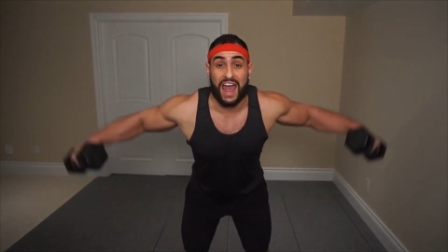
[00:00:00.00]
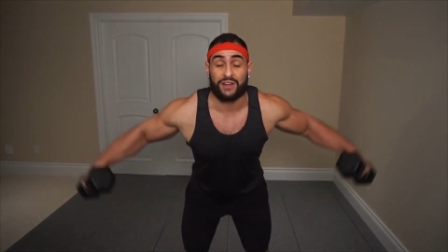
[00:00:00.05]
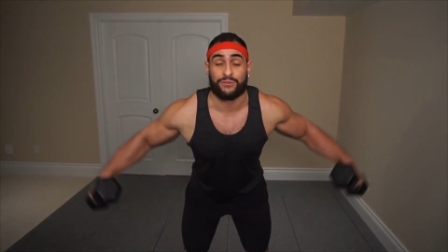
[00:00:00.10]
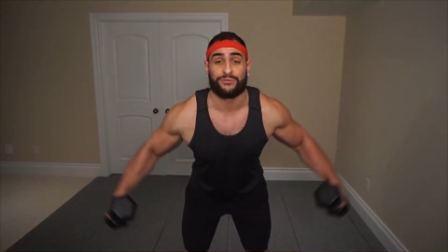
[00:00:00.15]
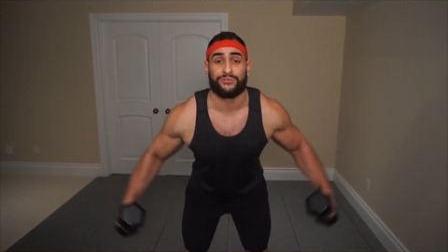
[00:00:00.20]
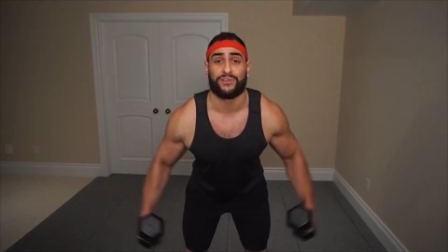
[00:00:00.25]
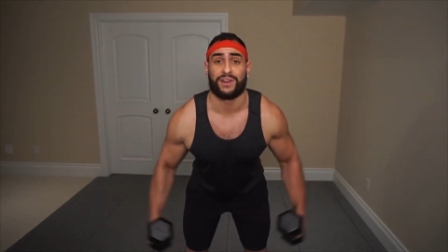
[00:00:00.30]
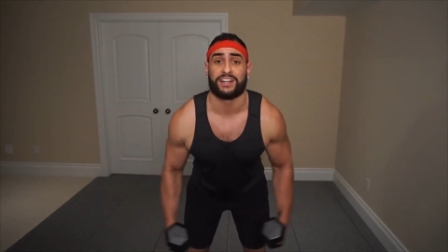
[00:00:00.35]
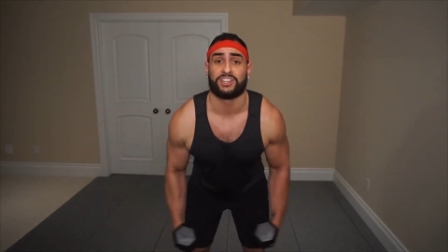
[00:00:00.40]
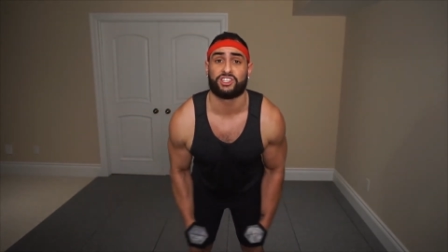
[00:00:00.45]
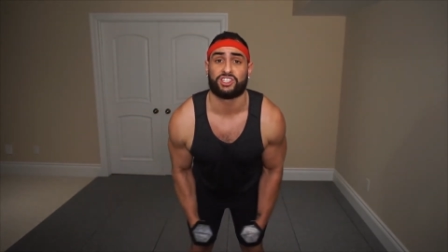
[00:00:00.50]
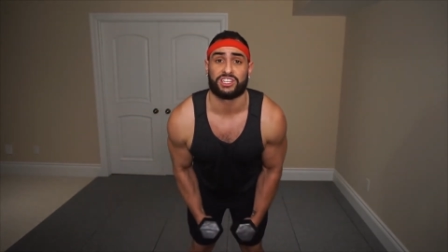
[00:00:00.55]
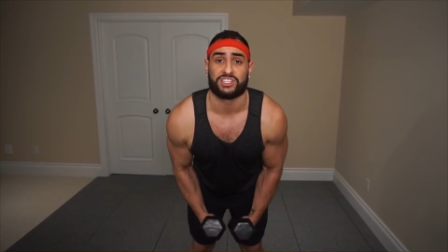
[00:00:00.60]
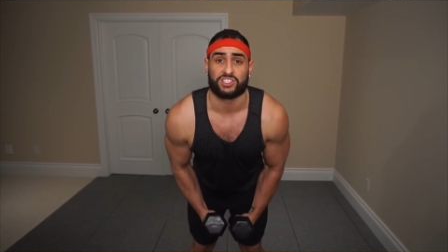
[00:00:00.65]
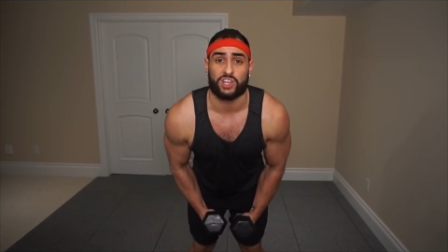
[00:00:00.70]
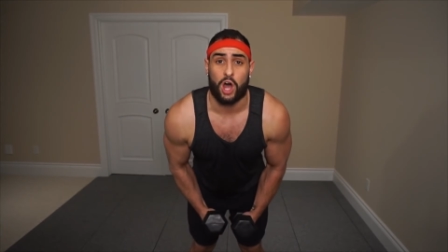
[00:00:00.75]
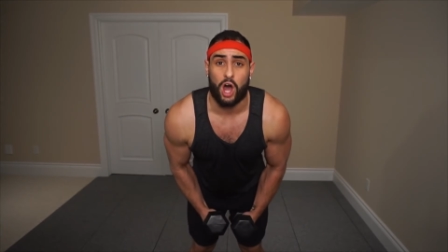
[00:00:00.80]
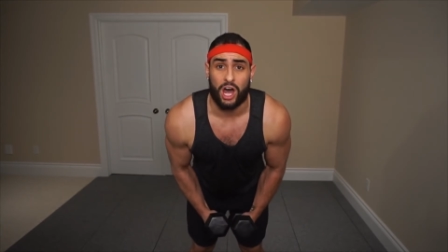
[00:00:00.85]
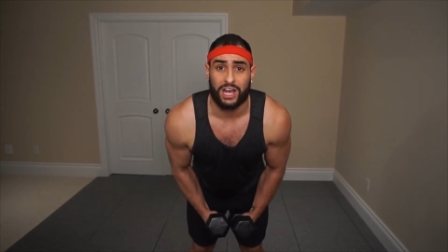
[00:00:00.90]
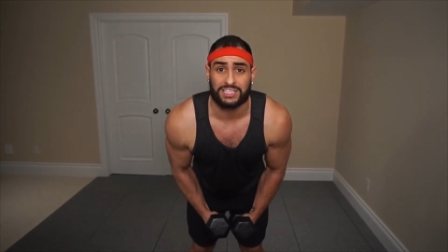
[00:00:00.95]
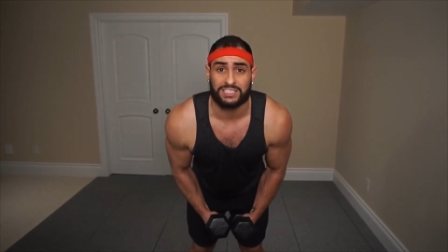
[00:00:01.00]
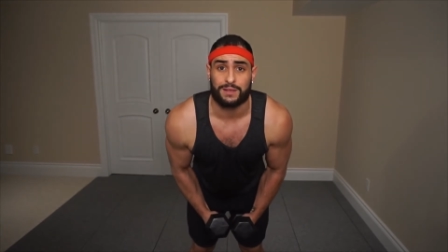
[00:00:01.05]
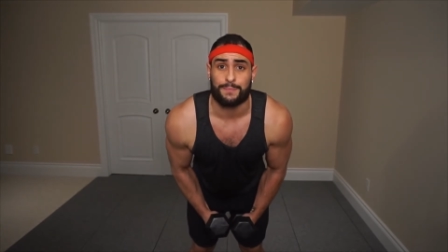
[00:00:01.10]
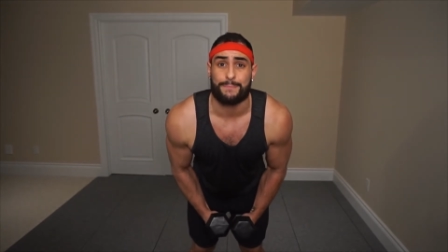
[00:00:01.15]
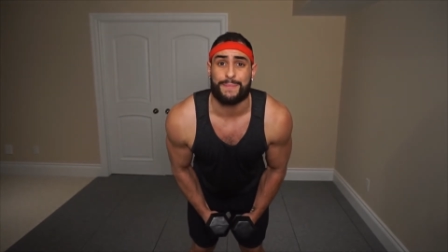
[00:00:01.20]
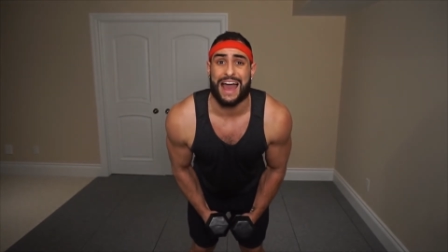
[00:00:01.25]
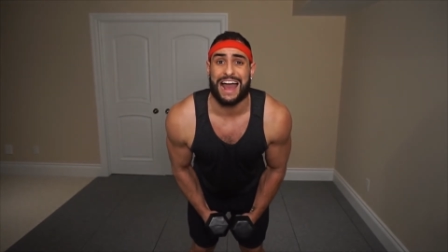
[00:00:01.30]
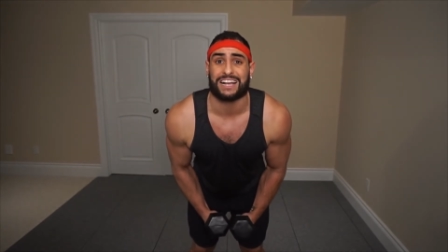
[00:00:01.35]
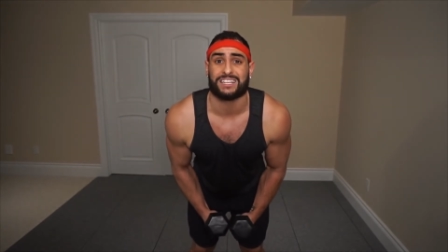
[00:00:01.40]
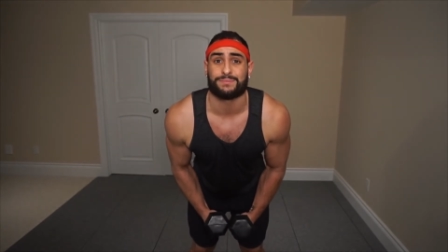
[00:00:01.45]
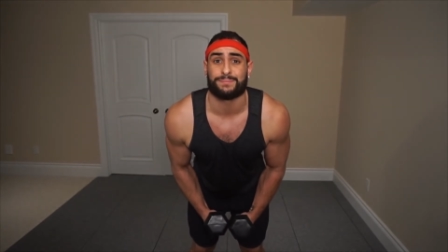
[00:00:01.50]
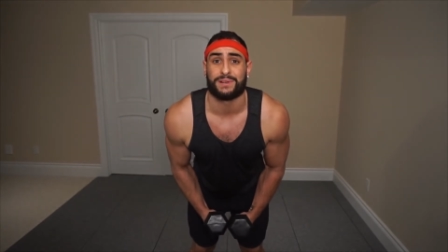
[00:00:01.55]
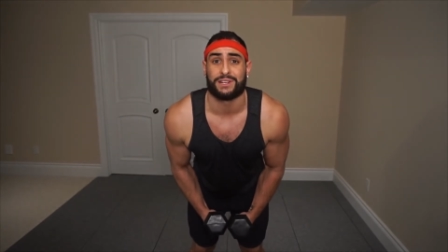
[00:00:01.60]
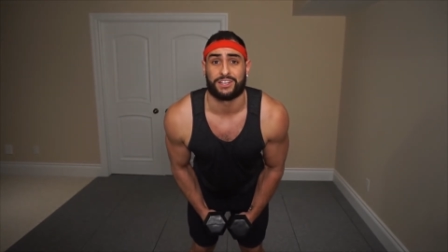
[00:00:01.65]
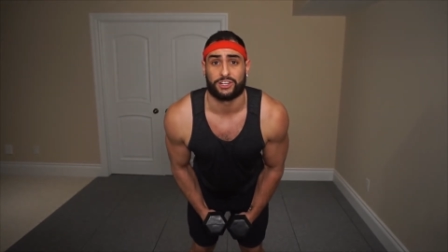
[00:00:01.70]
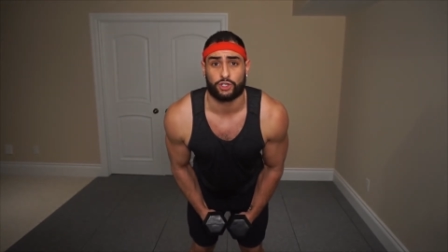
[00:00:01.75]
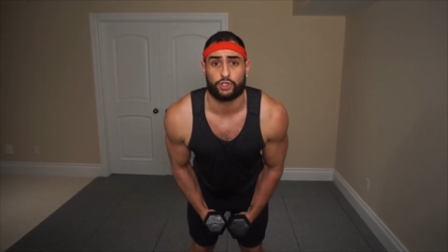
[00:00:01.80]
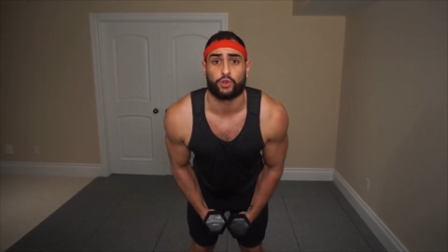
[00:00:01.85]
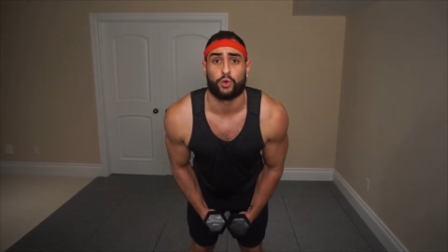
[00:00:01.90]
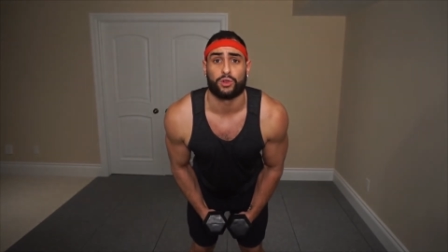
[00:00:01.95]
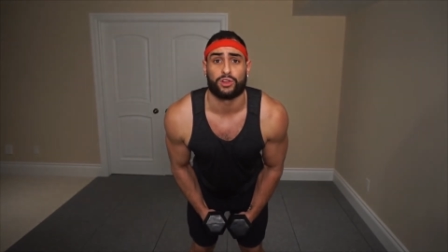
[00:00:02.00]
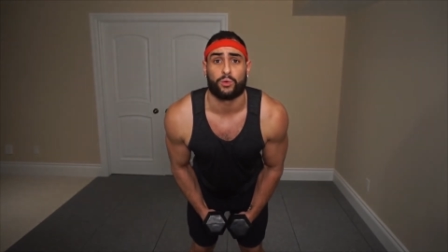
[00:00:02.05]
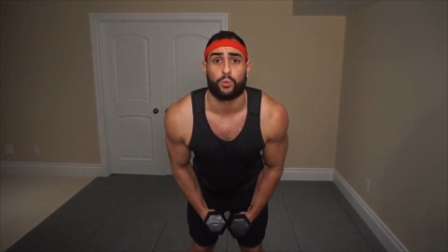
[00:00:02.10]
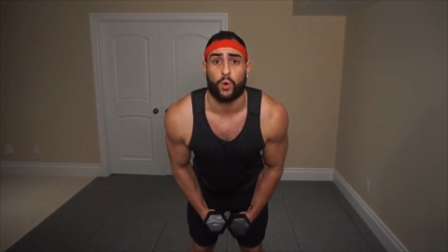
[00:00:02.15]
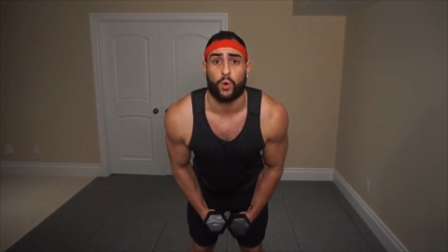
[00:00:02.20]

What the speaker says: and finish this awesome mass building shoulder